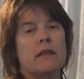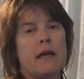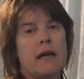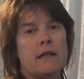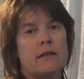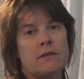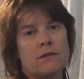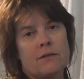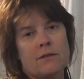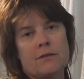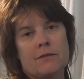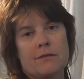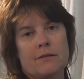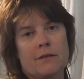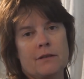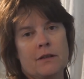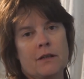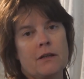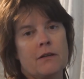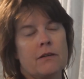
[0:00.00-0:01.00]
that's,
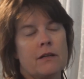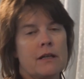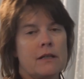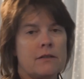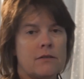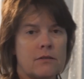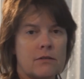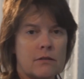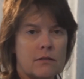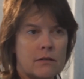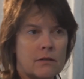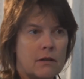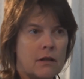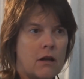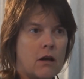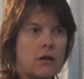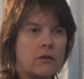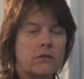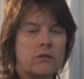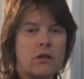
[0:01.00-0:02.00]
you know, that's
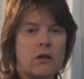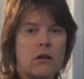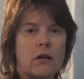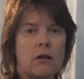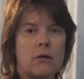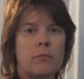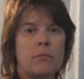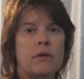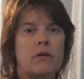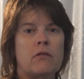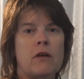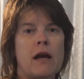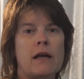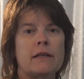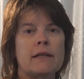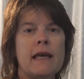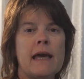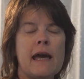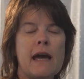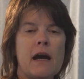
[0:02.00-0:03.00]
long term. But
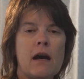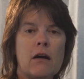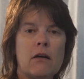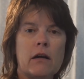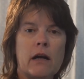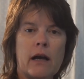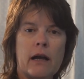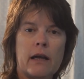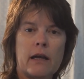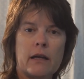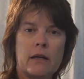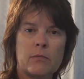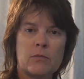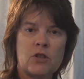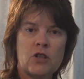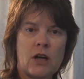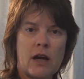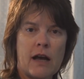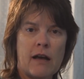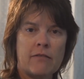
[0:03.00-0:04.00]
right now I am
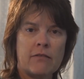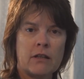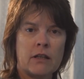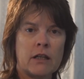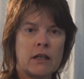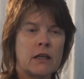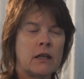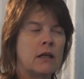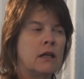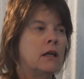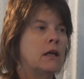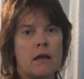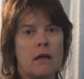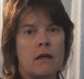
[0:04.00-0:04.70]
traveling.